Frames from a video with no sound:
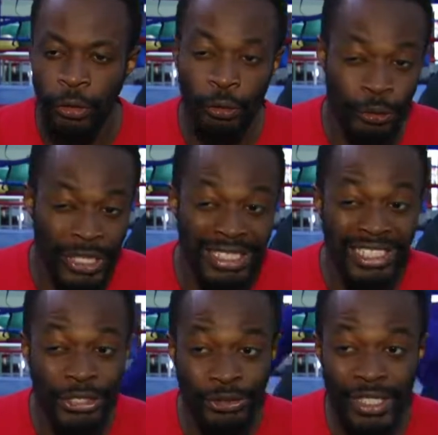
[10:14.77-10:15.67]
Really
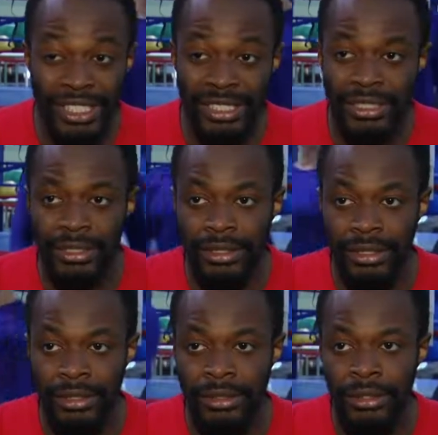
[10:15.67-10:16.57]
serious?
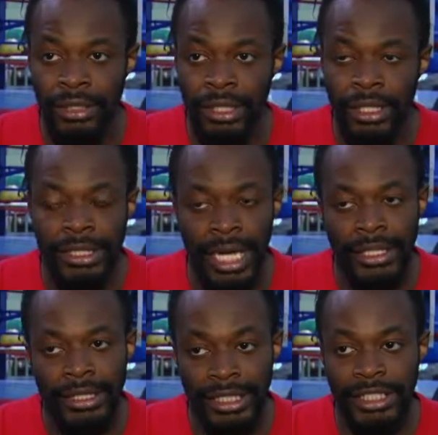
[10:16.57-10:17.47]

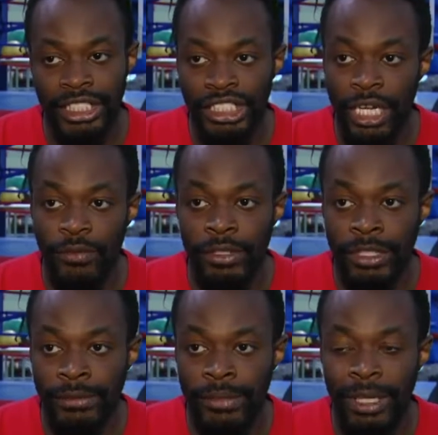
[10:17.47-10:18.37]
That this is a gym for
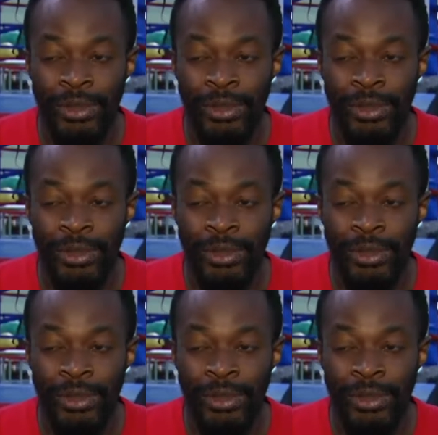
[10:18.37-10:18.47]
them.